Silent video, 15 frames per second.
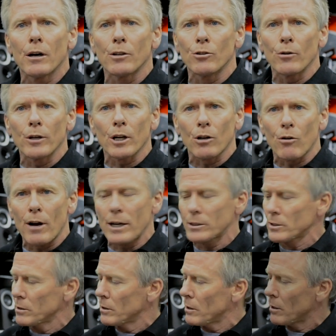during a crash
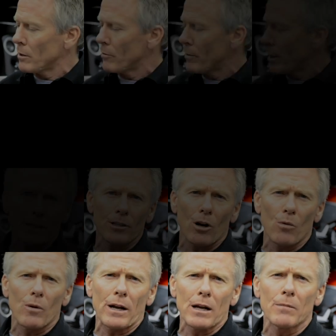event. The
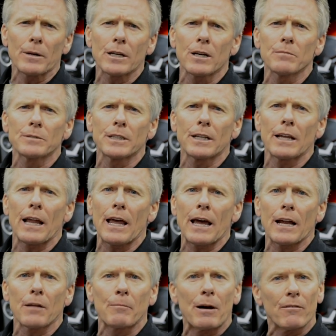ATR-1 helmet comes in
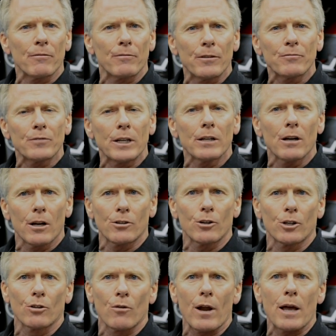at about
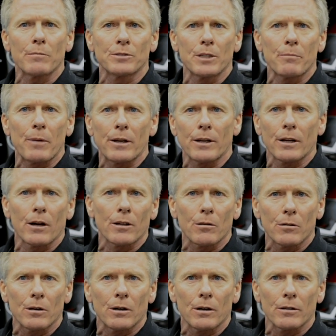1,500 grams depending
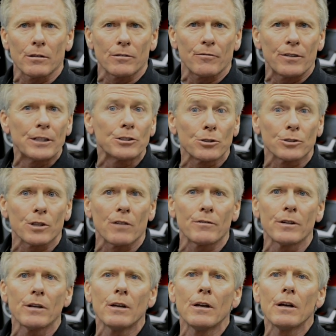on the features of
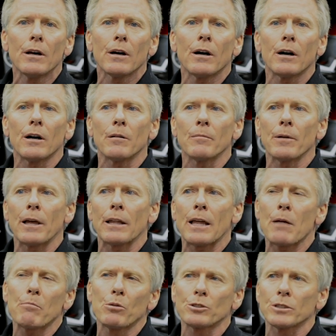it. And
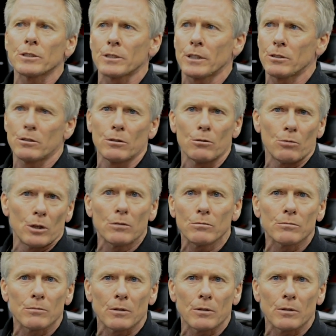that puts us into, well,